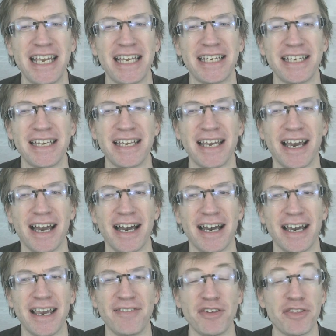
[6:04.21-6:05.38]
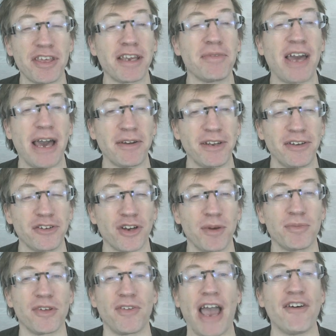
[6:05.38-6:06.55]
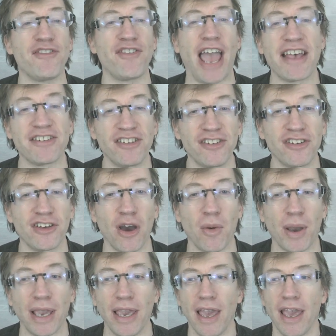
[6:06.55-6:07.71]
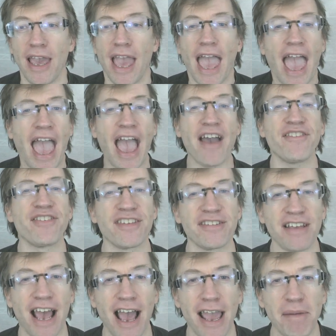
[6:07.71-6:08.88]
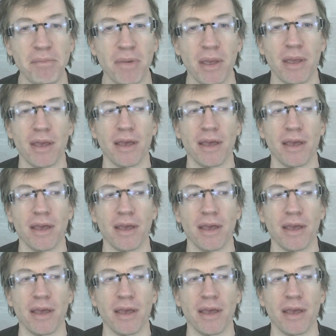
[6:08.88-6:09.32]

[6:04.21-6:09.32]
it uh, if you think about it in terms of how fast is it going, half of the time